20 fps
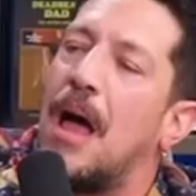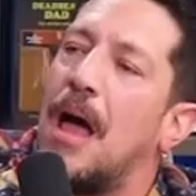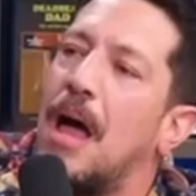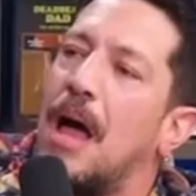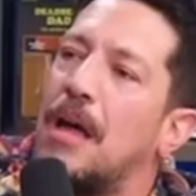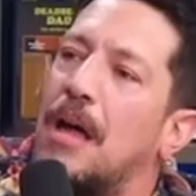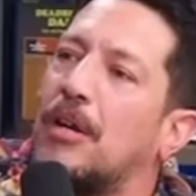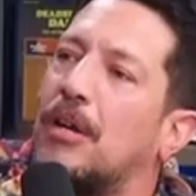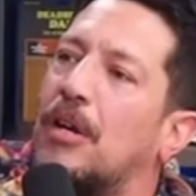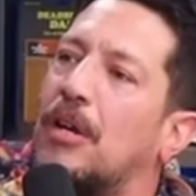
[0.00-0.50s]

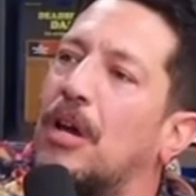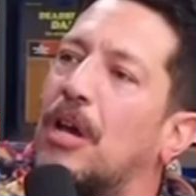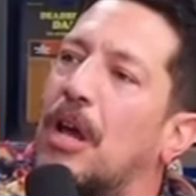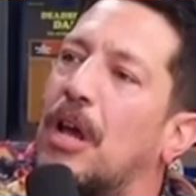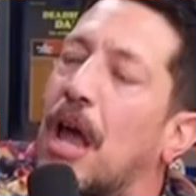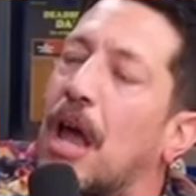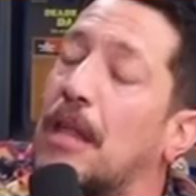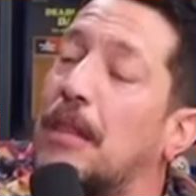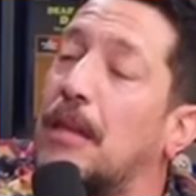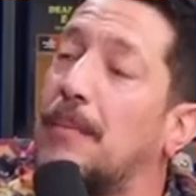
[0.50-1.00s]
Let
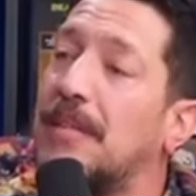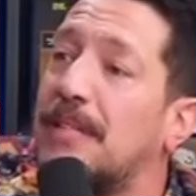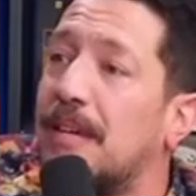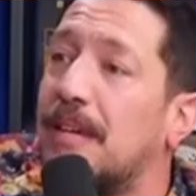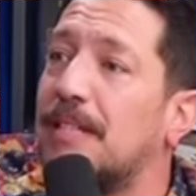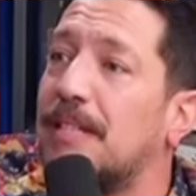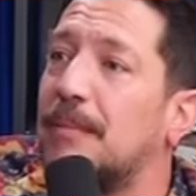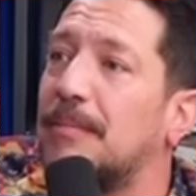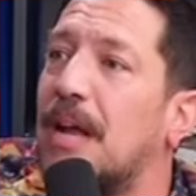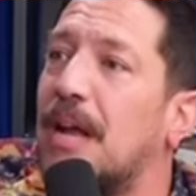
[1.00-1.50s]
me tell
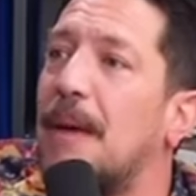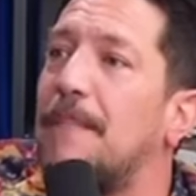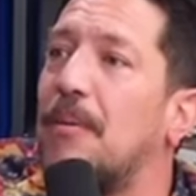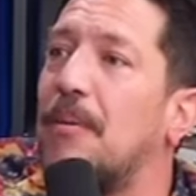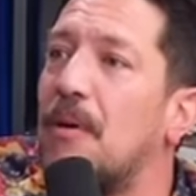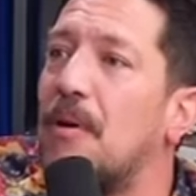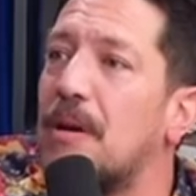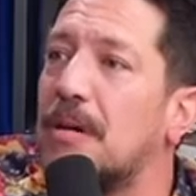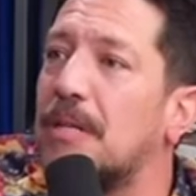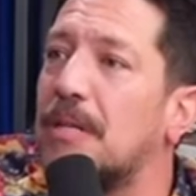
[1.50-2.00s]
you something. I
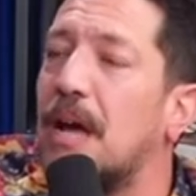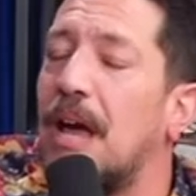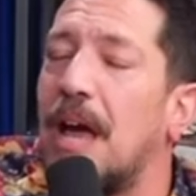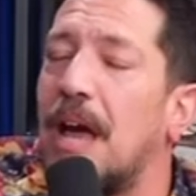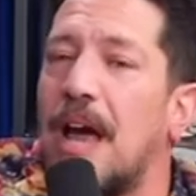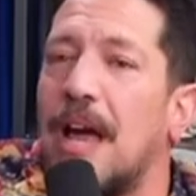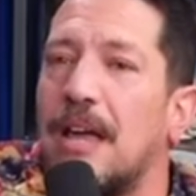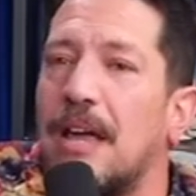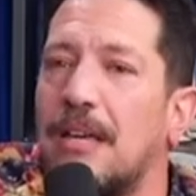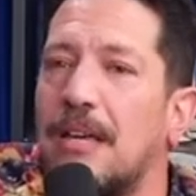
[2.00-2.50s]
parked,
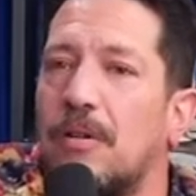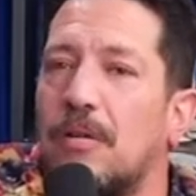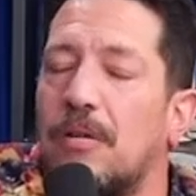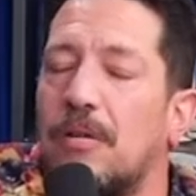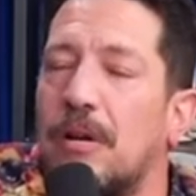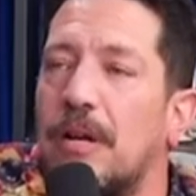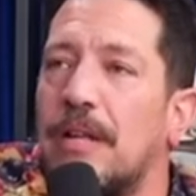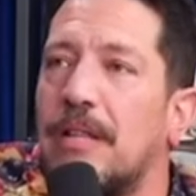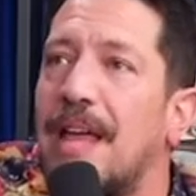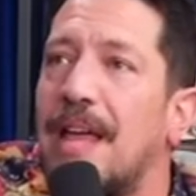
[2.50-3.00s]
you
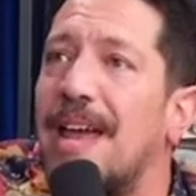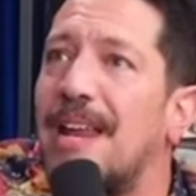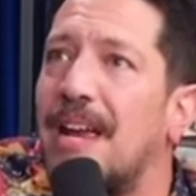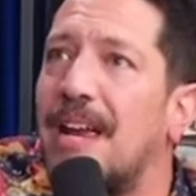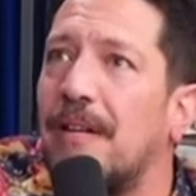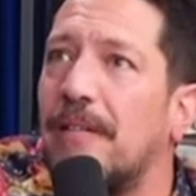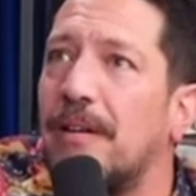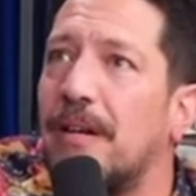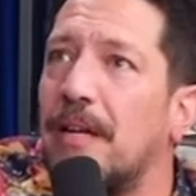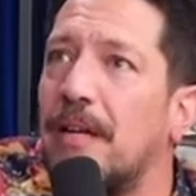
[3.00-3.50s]
know, in that
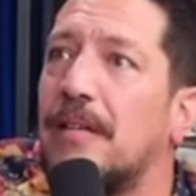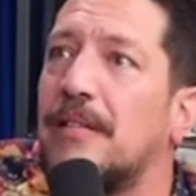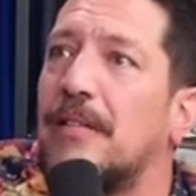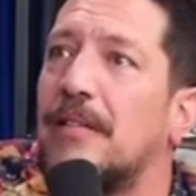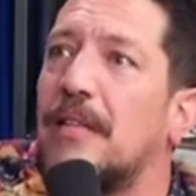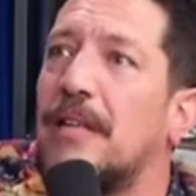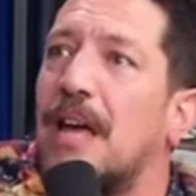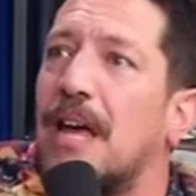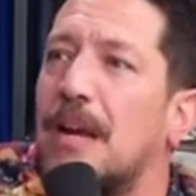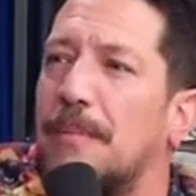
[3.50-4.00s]
area, there's
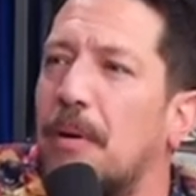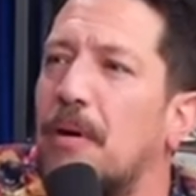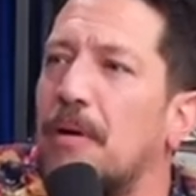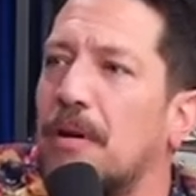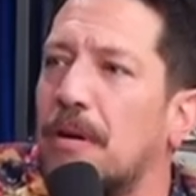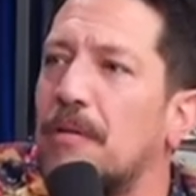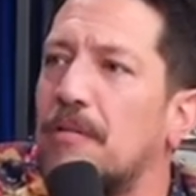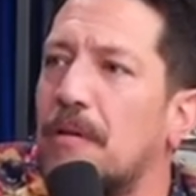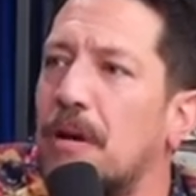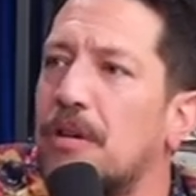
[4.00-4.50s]
a lot of
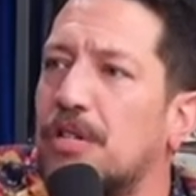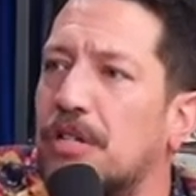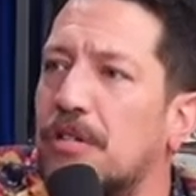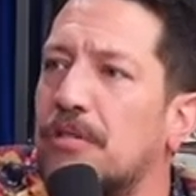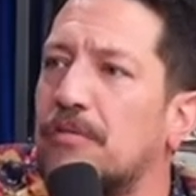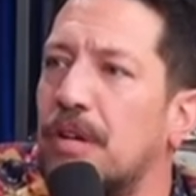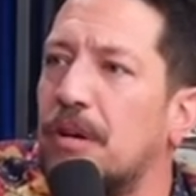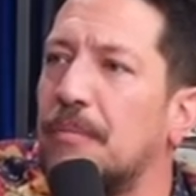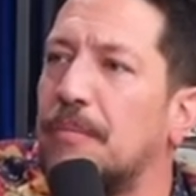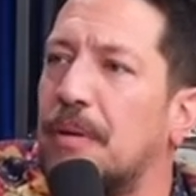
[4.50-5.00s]
parking
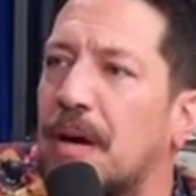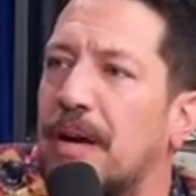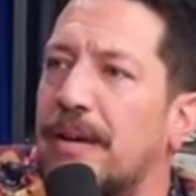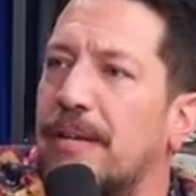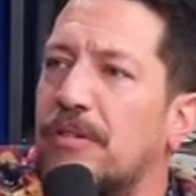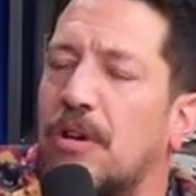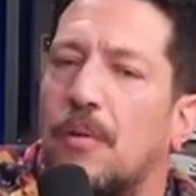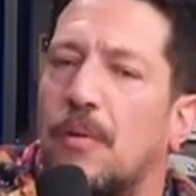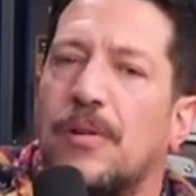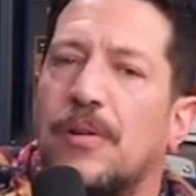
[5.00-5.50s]
garages nearby.
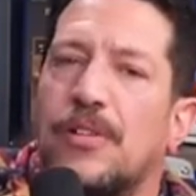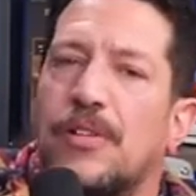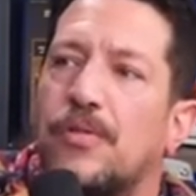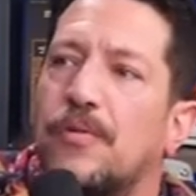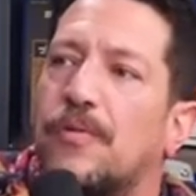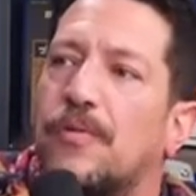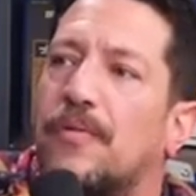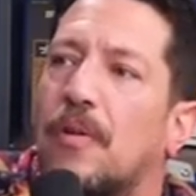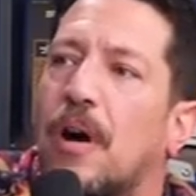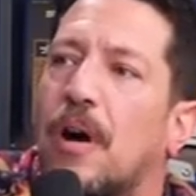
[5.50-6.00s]
So I wasn't
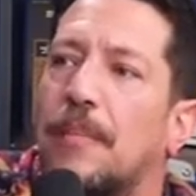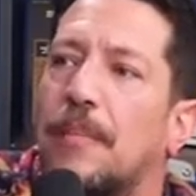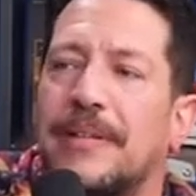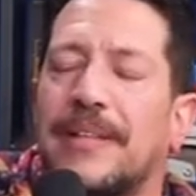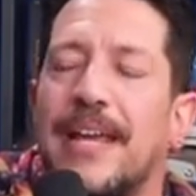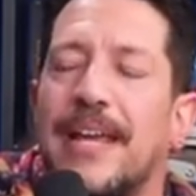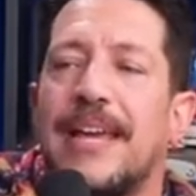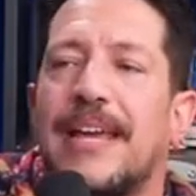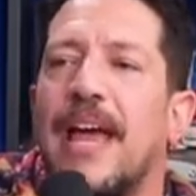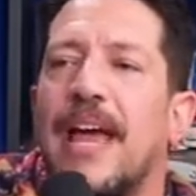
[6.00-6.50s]
too far,
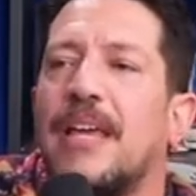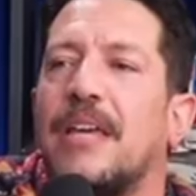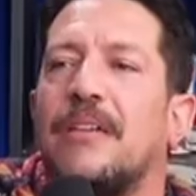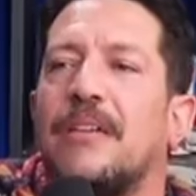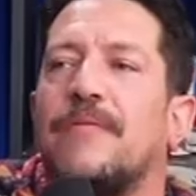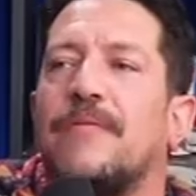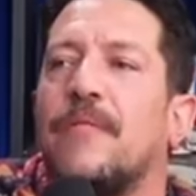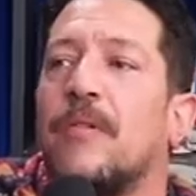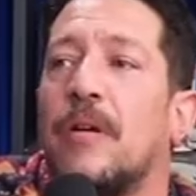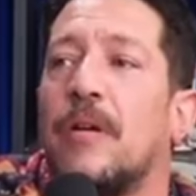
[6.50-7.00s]
but they get you.
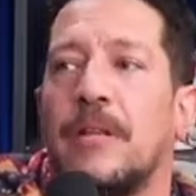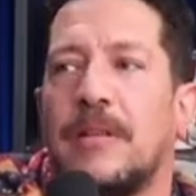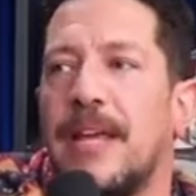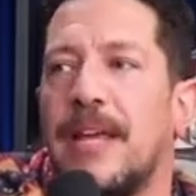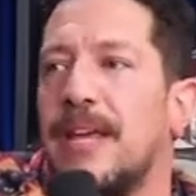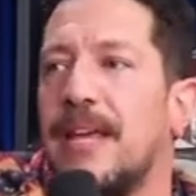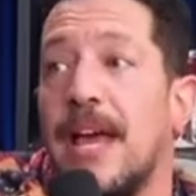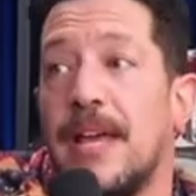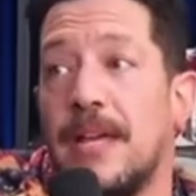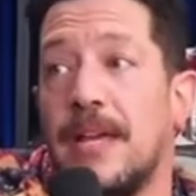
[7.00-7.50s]

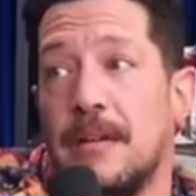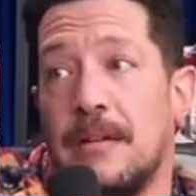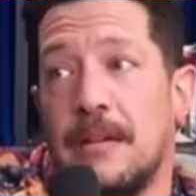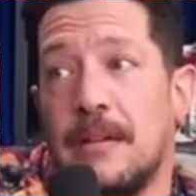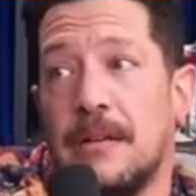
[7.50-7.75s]
They get you.